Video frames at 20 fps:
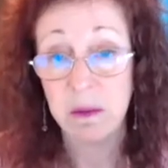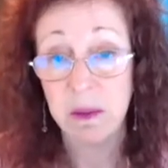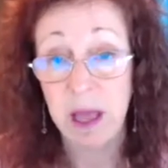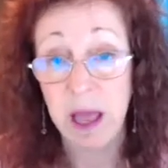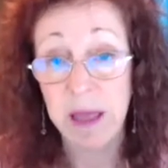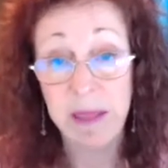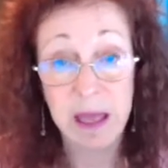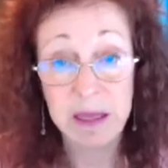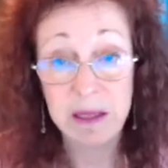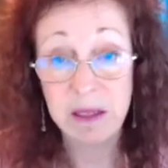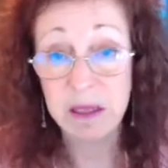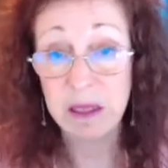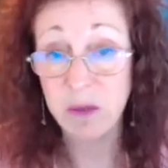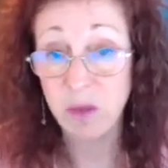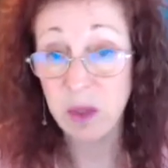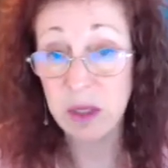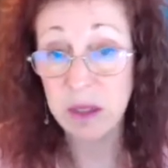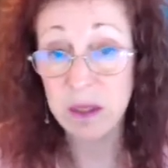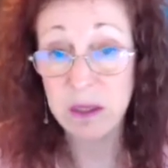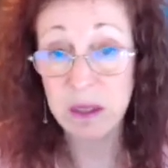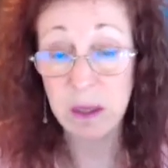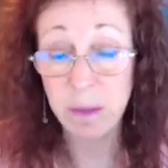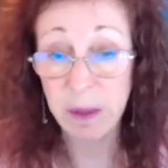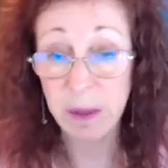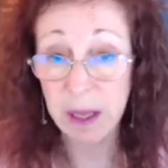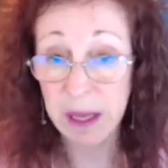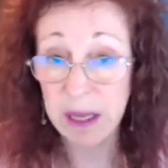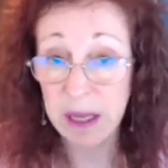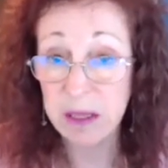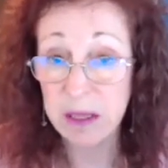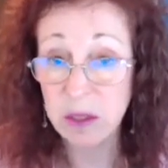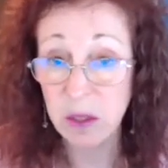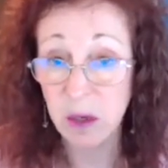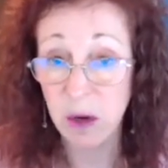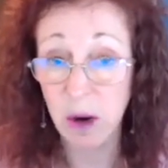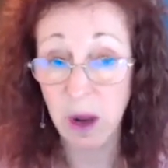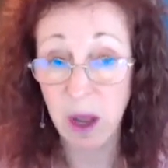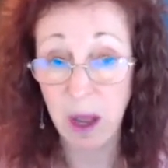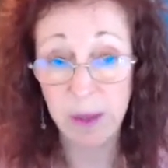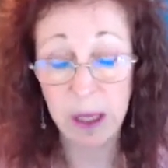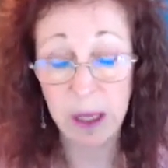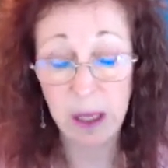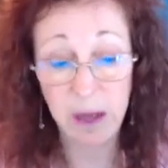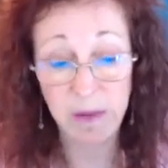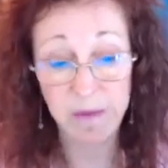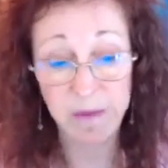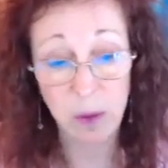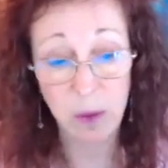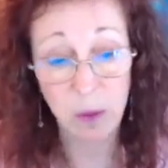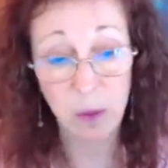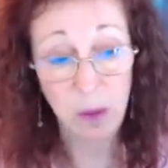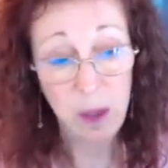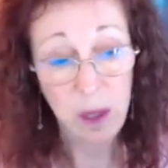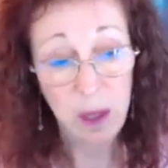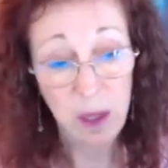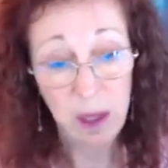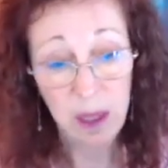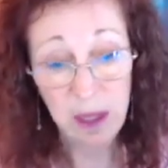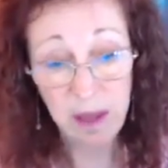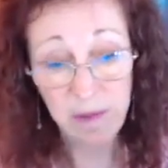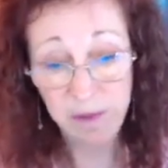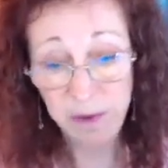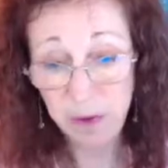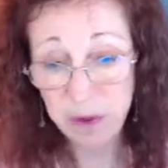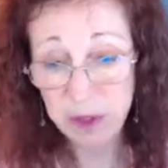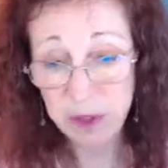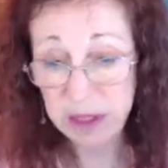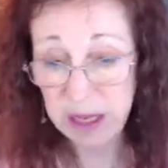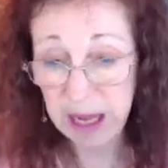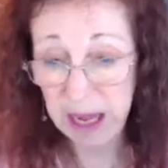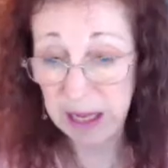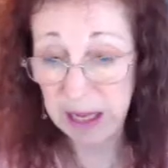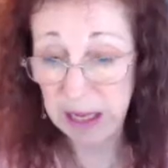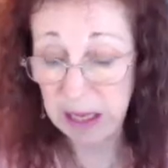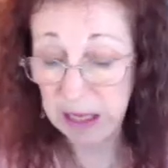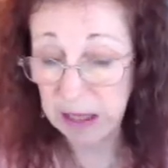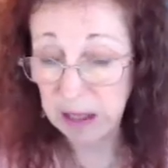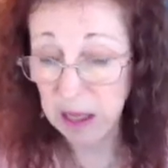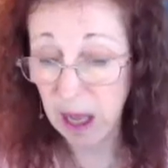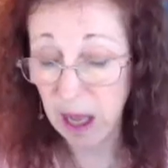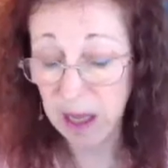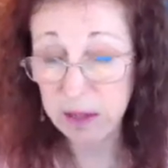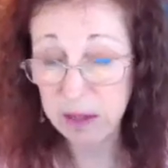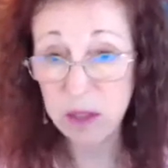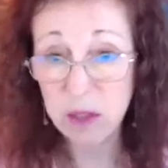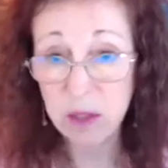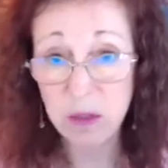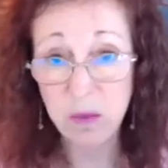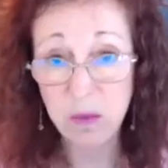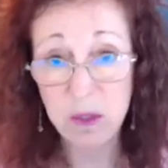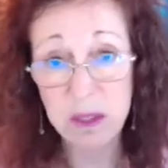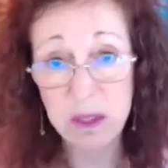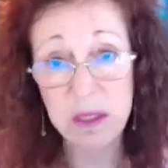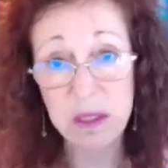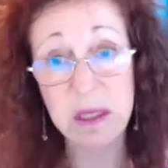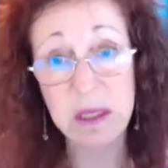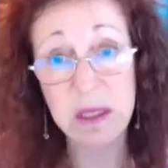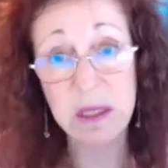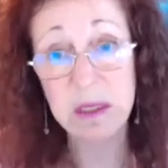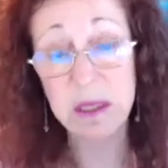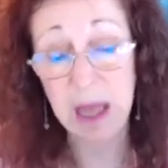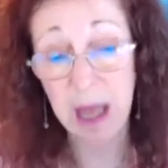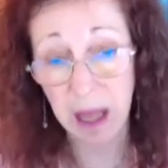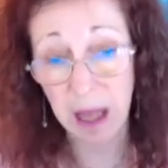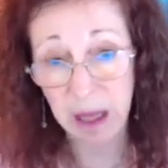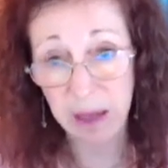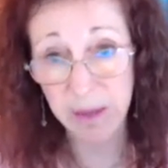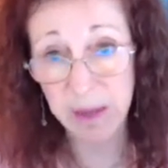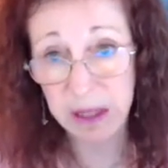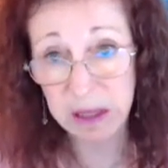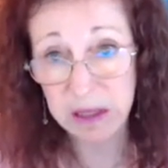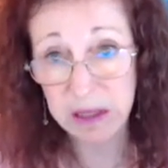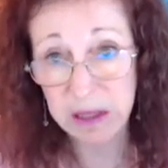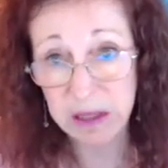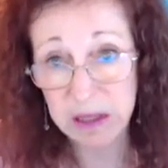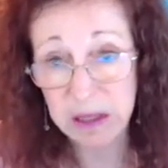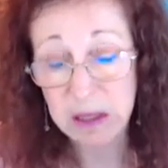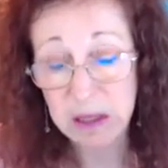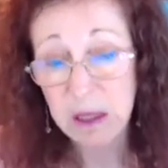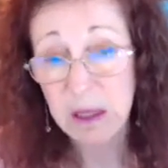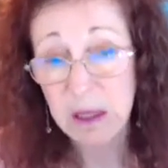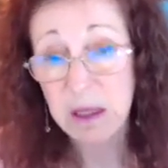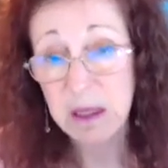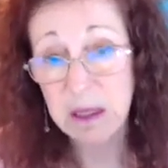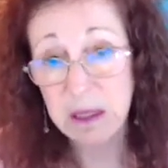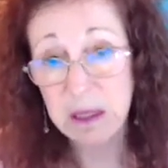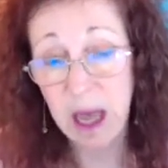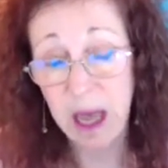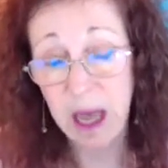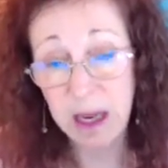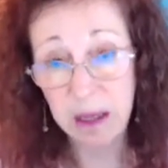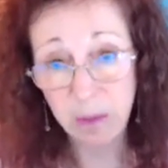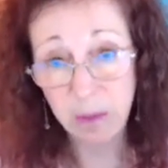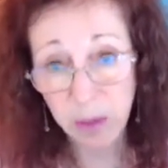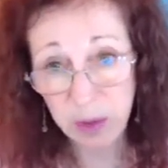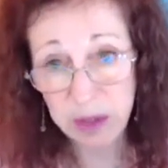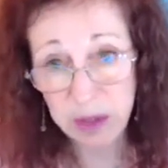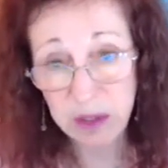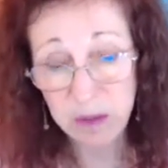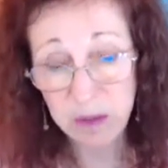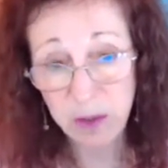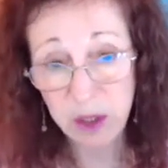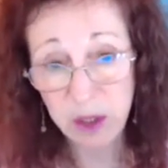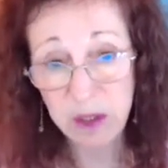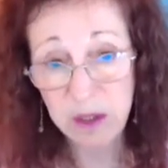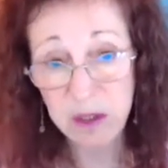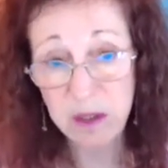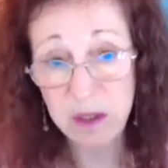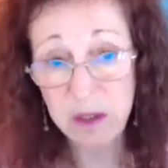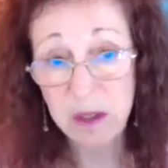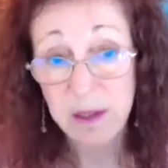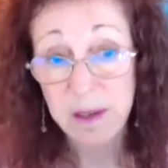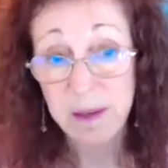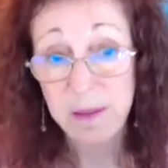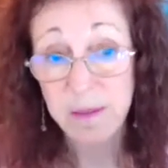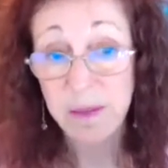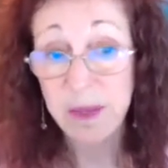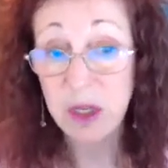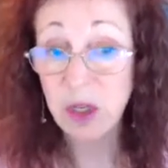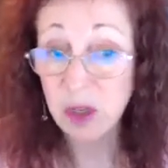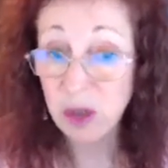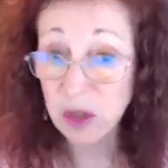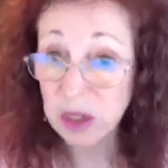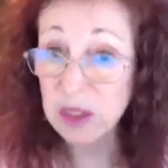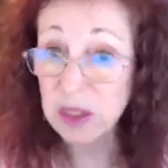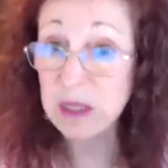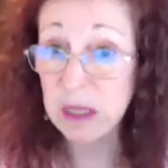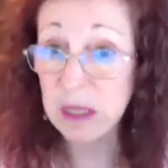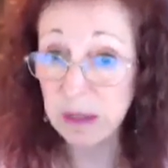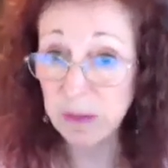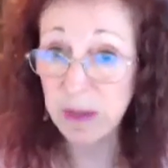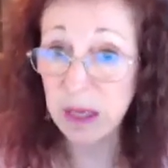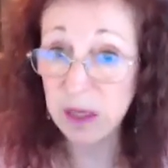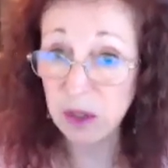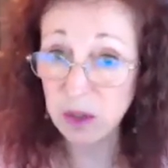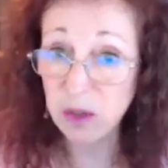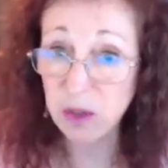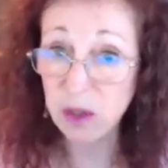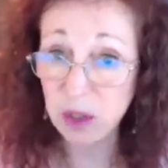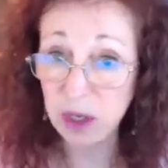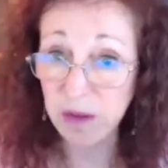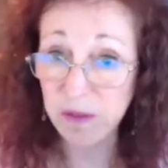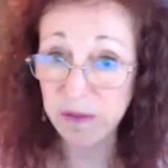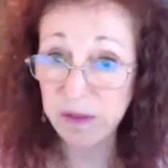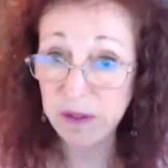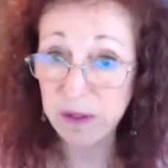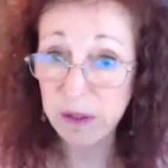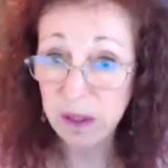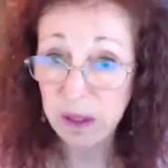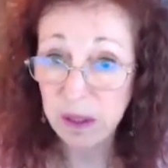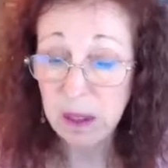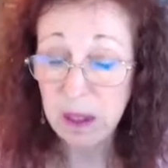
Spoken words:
And that's the real simple answer. I mean, if you stay in concert with these elements, these guiding principles, then you're going to see a major shift.